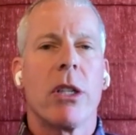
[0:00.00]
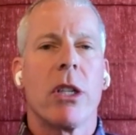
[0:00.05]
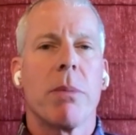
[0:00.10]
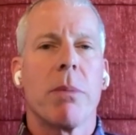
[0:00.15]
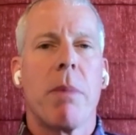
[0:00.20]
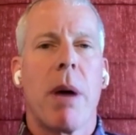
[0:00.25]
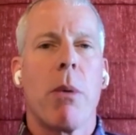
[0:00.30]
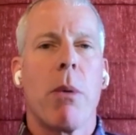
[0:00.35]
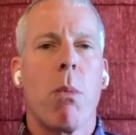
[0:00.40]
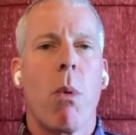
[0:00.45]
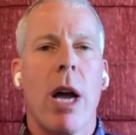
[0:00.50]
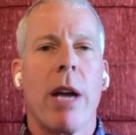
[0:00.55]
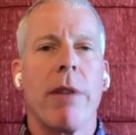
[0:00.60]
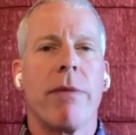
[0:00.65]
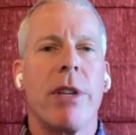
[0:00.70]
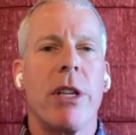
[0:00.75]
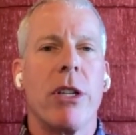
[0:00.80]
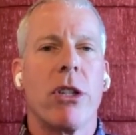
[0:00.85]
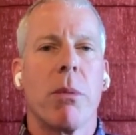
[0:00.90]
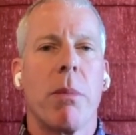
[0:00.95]
This is my
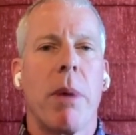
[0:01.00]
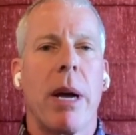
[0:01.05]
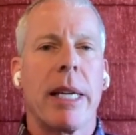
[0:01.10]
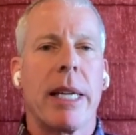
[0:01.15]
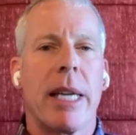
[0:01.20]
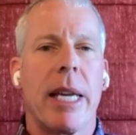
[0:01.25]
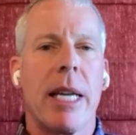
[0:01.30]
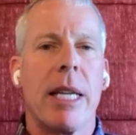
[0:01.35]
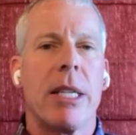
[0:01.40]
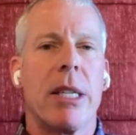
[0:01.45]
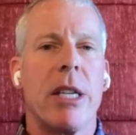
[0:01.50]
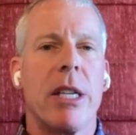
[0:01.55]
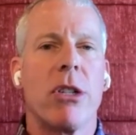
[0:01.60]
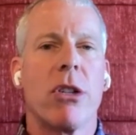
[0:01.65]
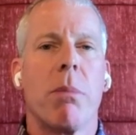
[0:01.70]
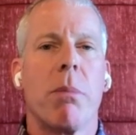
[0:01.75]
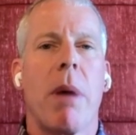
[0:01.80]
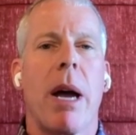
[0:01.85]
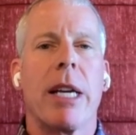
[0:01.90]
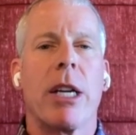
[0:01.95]
wife, these are my kids,
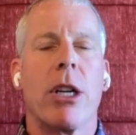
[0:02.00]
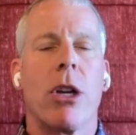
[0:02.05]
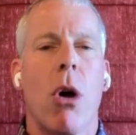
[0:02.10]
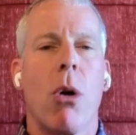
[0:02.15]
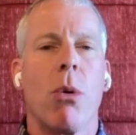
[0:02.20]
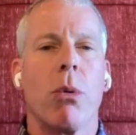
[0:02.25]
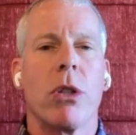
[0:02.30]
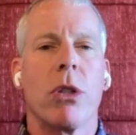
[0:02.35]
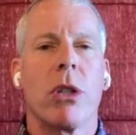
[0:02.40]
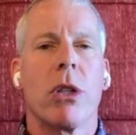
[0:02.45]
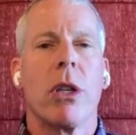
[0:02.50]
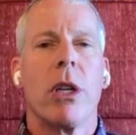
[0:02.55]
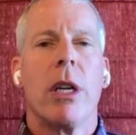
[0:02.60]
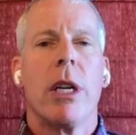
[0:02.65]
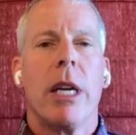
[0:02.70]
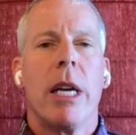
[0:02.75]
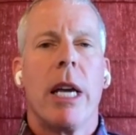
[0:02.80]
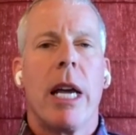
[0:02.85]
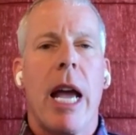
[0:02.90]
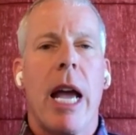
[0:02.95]
these are my goats.
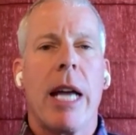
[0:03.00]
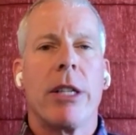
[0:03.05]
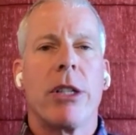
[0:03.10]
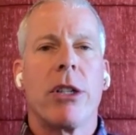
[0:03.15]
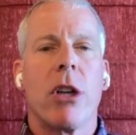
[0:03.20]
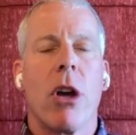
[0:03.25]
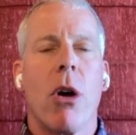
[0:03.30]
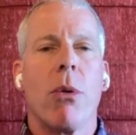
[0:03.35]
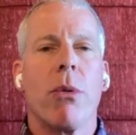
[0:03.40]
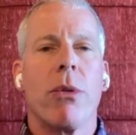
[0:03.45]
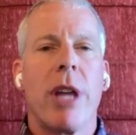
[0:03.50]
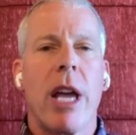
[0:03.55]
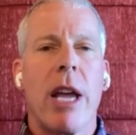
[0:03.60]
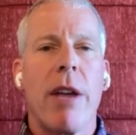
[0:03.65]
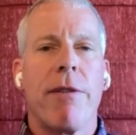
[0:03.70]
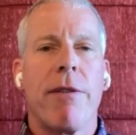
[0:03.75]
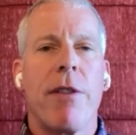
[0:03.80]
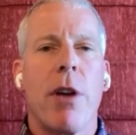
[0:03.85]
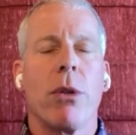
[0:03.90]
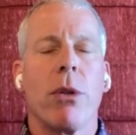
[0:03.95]
And so
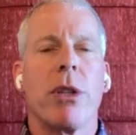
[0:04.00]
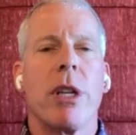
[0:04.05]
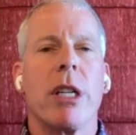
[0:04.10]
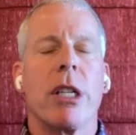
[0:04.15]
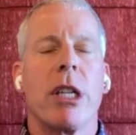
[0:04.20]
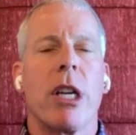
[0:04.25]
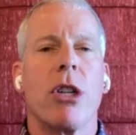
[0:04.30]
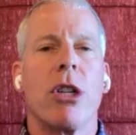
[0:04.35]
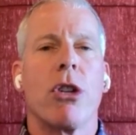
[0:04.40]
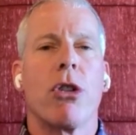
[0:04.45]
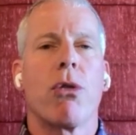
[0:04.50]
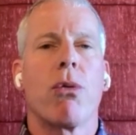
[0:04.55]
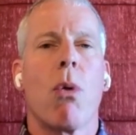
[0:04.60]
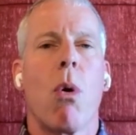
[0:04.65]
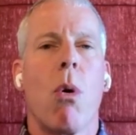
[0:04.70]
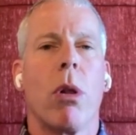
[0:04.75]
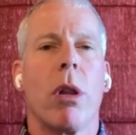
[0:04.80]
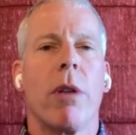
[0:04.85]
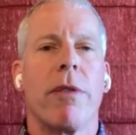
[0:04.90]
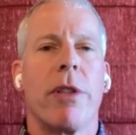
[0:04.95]
they felt in
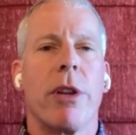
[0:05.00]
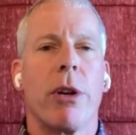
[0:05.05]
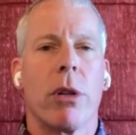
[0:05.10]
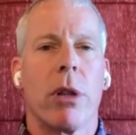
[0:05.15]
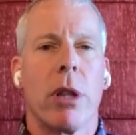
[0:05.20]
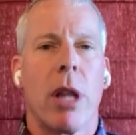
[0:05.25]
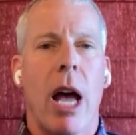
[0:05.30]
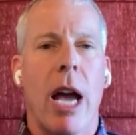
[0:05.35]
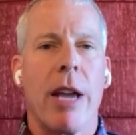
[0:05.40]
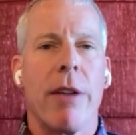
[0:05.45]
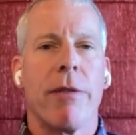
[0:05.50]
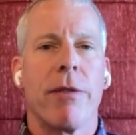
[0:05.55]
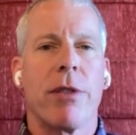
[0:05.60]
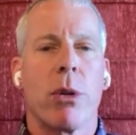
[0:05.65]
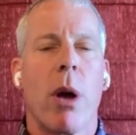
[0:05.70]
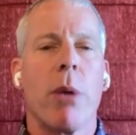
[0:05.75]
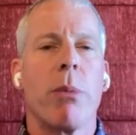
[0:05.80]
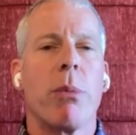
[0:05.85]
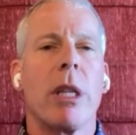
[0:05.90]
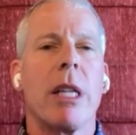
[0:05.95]
control of their life.
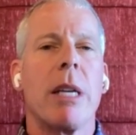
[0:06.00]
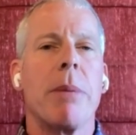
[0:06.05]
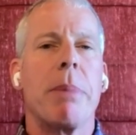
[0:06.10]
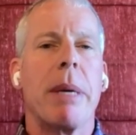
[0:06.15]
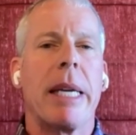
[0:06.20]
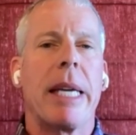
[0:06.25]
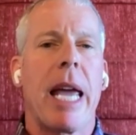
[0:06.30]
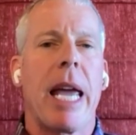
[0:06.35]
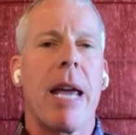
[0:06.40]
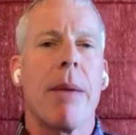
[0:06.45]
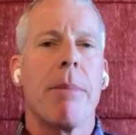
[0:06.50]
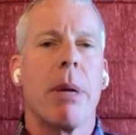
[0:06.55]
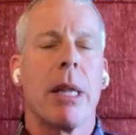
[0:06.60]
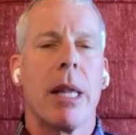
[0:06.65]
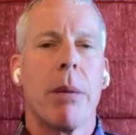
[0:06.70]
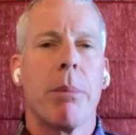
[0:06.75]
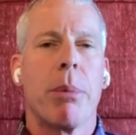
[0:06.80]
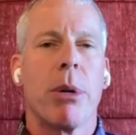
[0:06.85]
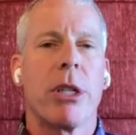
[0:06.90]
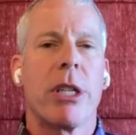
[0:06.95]
So I really became a
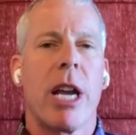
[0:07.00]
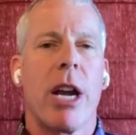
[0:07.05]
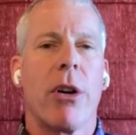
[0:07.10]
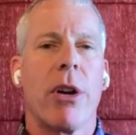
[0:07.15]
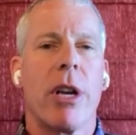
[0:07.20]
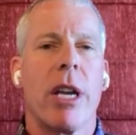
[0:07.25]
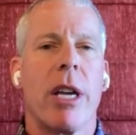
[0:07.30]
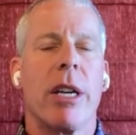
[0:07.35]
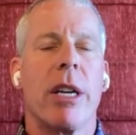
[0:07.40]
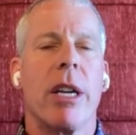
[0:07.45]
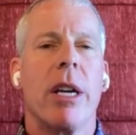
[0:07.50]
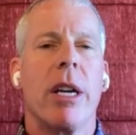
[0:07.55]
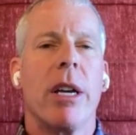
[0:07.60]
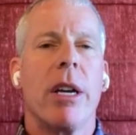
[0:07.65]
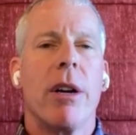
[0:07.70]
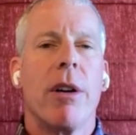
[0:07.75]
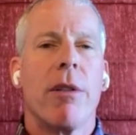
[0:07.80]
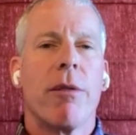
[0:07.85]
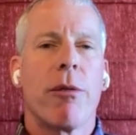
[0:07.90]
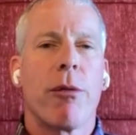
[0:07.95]
libertarian
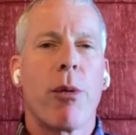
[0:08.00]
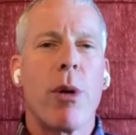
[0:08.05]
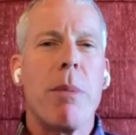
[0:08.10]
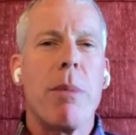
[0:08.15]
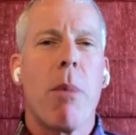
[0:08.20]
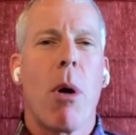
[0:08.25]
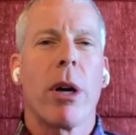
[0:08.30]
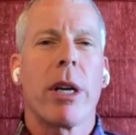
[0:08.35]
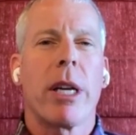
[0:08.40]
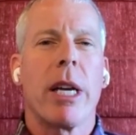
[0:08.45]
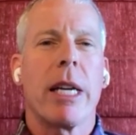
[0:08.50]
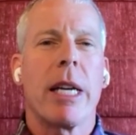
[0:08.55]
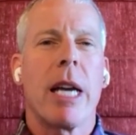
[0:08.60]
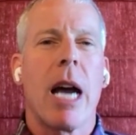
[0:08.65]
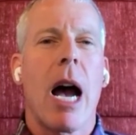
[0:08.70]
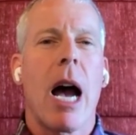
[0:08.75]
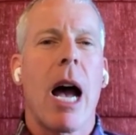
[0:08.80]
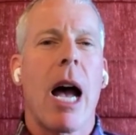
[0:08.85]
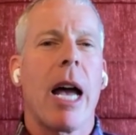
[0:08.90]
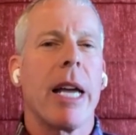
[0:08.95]
free market
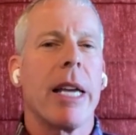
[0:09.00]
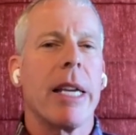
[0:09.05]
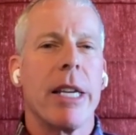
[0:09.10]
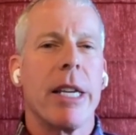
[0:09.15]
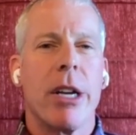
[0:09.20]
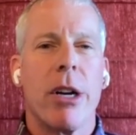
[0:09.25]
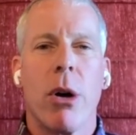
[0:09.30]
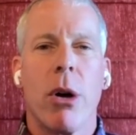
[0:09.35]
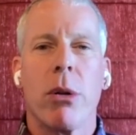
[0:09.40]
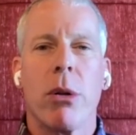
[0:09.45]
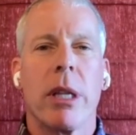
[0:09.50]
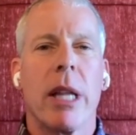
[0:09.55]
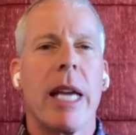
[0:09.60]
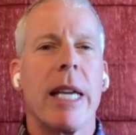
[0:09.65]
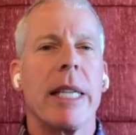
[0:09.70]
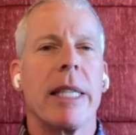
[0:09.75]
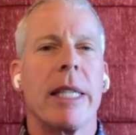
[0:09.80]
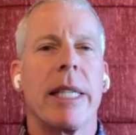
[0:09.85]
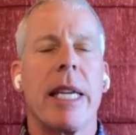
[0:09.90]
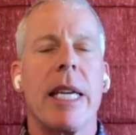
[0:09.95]
guy,
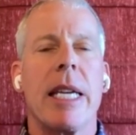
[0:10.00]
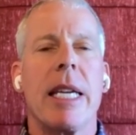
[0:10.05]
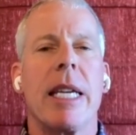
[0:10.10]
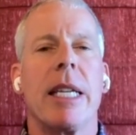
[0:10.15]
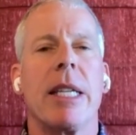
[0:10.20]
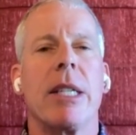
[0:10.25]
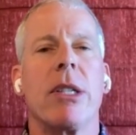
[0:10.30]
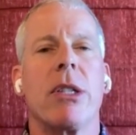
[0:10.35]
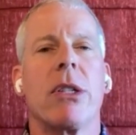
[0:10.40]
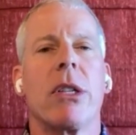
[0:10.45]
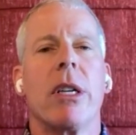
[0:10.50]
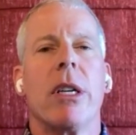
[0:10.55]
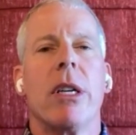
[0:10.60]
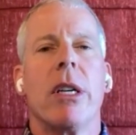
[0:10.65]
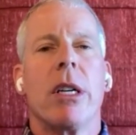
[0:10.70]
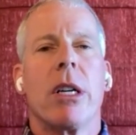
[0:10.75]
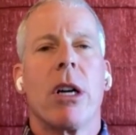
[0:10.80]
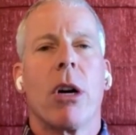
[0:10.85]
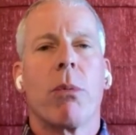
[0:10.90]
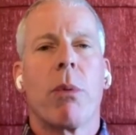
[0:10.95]
late teens,
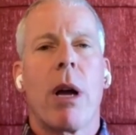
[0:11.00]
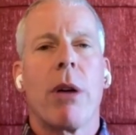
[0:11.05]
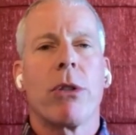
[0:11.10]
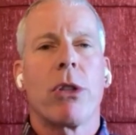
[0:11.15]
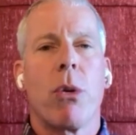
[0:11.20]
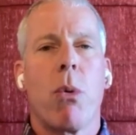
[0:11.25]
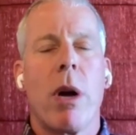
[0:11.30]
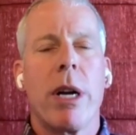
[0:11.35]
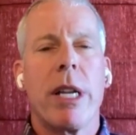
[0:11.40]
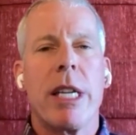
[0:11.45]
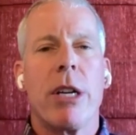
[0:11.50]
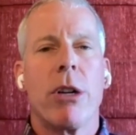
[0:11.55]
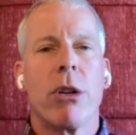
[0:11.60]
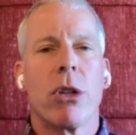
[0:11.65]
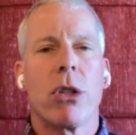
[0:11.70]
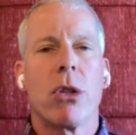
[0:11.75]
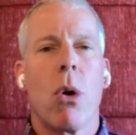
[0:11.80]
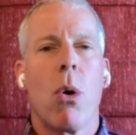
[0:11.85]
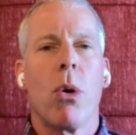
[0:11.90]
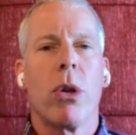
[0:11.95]
around 20
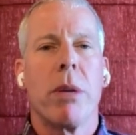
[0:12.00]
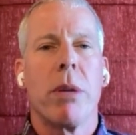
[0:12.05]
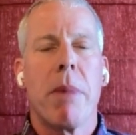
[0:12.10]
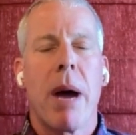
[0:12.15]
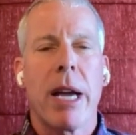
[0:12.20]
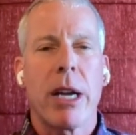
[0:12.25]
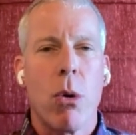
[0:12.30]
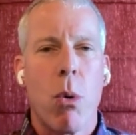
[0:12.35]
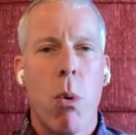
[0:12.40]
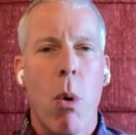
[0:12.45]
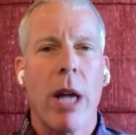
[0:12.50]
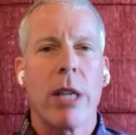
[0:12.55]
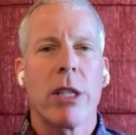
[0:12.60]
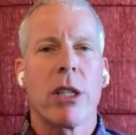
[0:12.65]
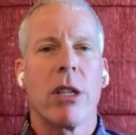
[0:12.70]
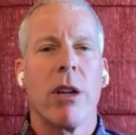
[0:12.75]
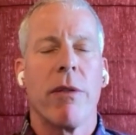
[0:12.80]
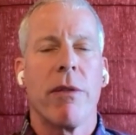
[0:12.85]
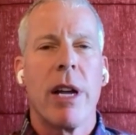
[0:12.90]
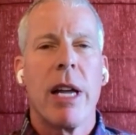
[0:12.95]
years old, in my
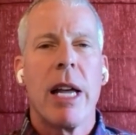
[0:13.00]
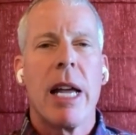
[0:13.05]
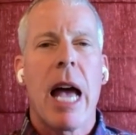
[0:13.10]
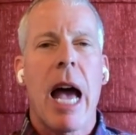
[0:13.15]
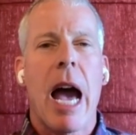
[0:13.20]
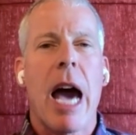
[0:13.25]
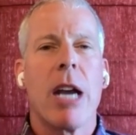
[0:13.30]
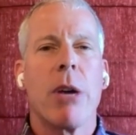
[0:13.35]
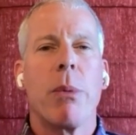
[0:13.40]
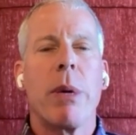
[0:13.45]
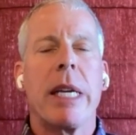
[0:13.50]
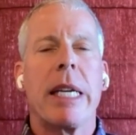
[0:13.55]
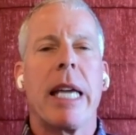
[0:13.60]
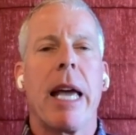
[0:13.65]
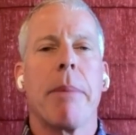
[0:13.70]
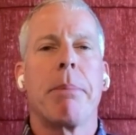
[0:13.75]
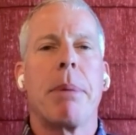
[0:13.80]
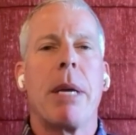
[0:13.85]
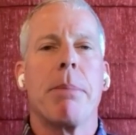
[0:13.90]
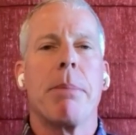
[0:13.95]
quest of how do we
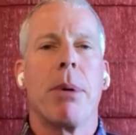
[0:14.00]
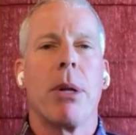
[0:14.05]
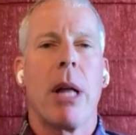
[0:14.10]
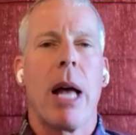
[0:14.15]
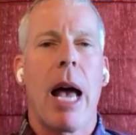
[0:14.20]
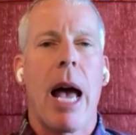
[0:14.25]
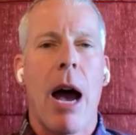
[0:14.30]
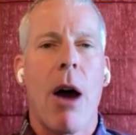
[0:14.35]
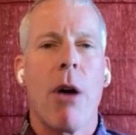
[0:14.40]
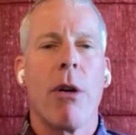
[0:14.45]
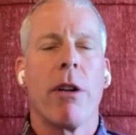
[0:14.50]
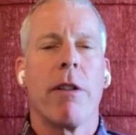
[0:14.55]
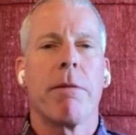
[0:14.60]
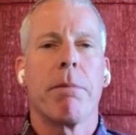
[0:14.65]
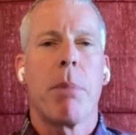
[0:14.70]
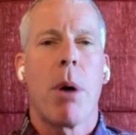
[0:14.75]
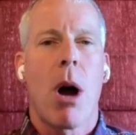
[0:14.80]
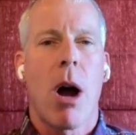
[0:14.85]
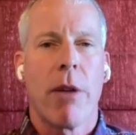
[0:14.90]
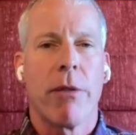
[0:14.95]
get people out
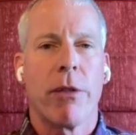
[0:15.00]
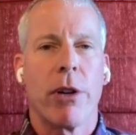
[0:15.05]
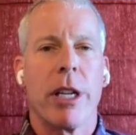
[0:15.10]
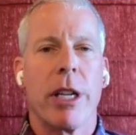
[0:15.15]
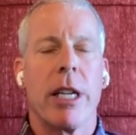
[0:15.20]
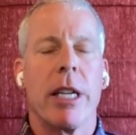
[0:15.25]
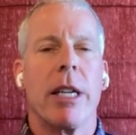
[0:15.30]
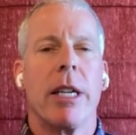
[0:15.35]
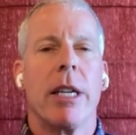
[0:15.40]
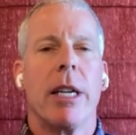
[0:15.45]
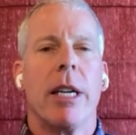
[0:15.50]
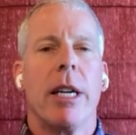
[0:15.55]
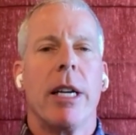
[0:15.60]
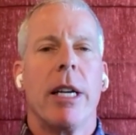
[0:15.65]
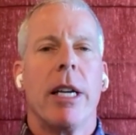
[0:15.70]
of poverty.